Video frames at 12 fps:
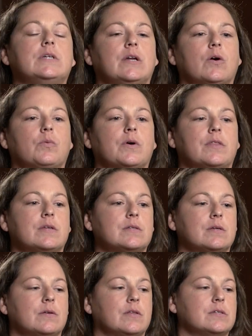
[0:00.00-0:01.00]
whether
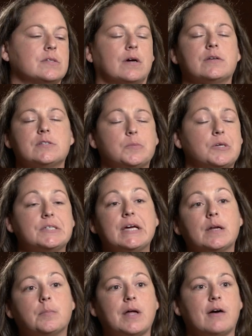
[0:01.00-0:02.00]
it's a customer
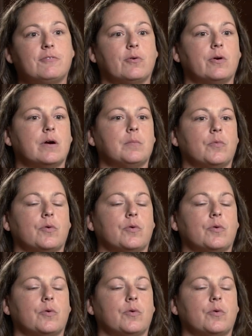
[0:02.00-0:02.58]
data platform